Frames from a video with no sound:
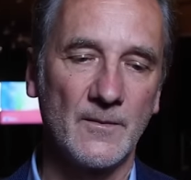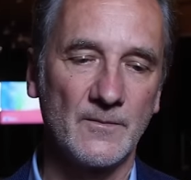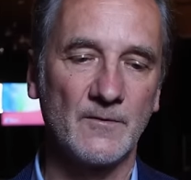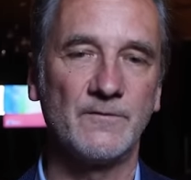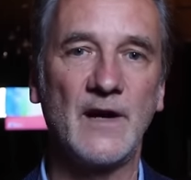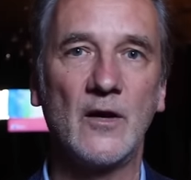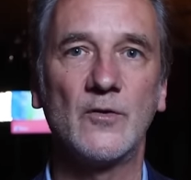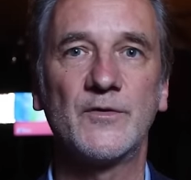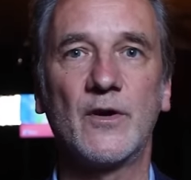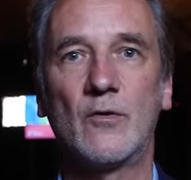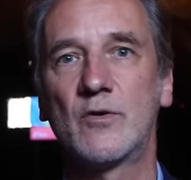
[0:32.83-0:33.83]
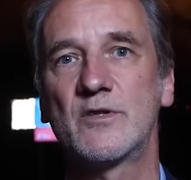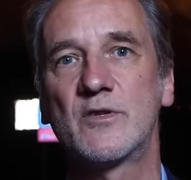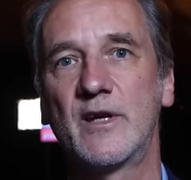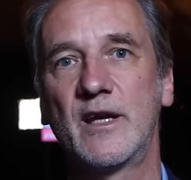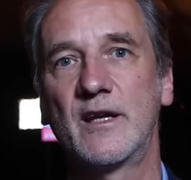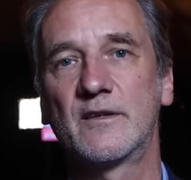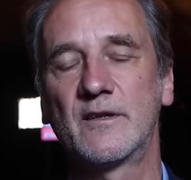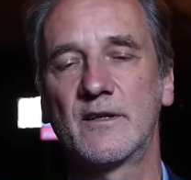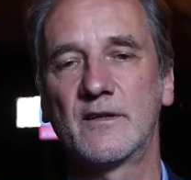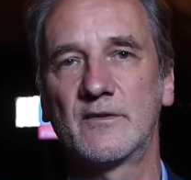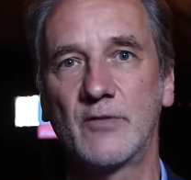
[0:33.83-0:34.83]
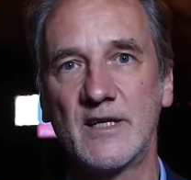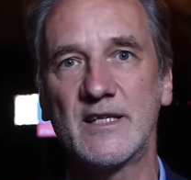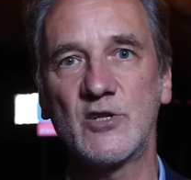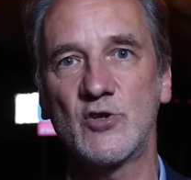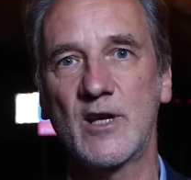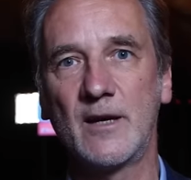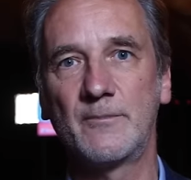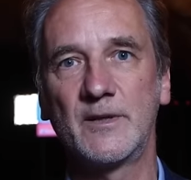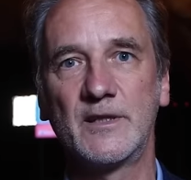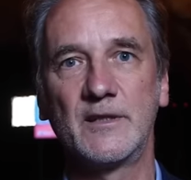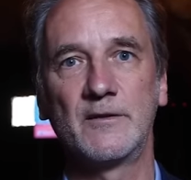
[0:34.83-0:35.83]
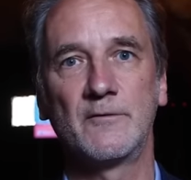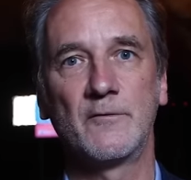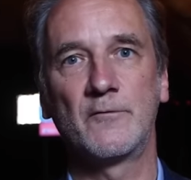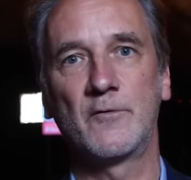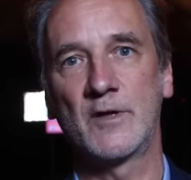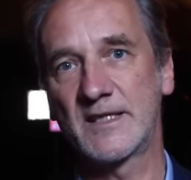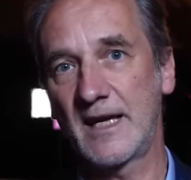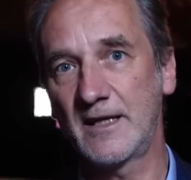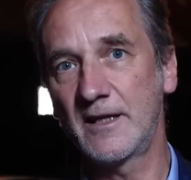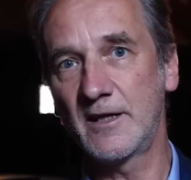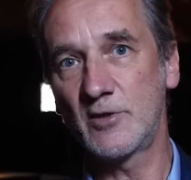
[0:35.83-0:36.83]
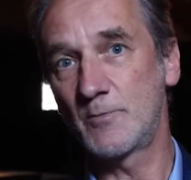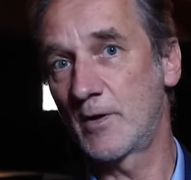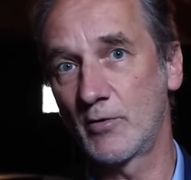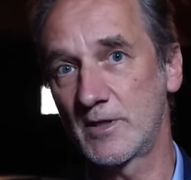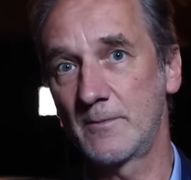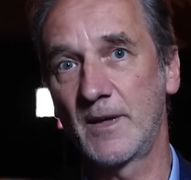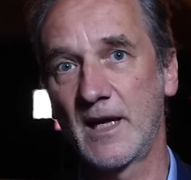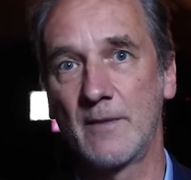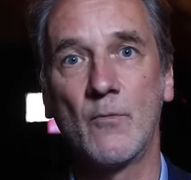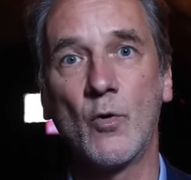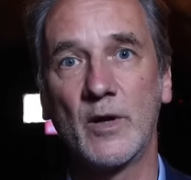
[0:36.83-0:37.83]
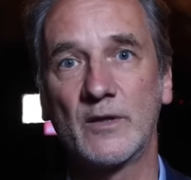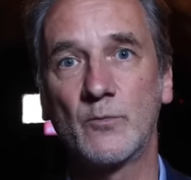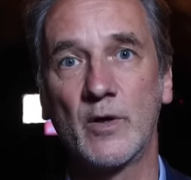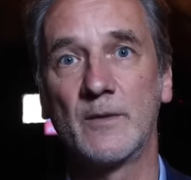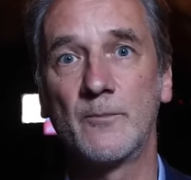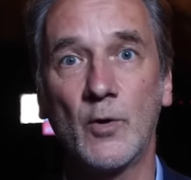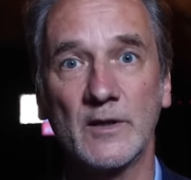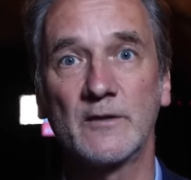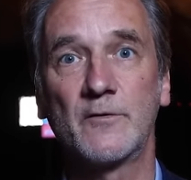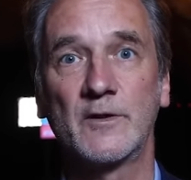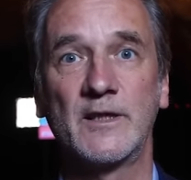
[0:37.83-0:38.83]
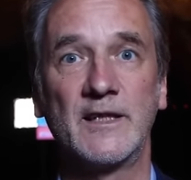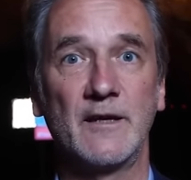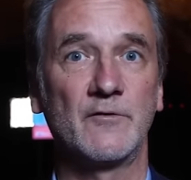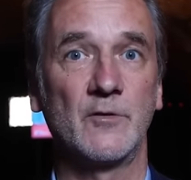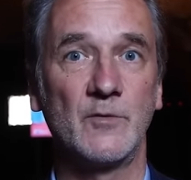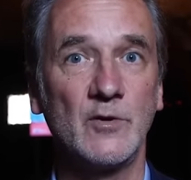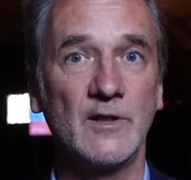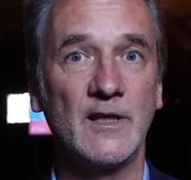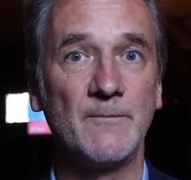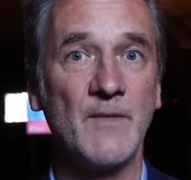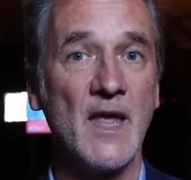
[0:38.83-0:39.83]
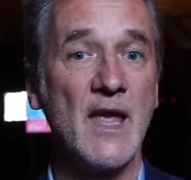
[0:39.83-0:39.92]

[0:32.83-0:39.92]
found also a translation company for sign language because it became more and more important for the deaf community.